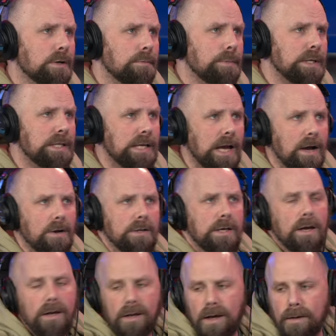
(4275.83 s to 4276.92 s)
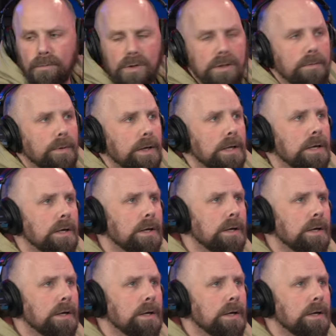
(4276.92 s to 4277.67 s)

could be the out. Yeah, I'm with you, buddy.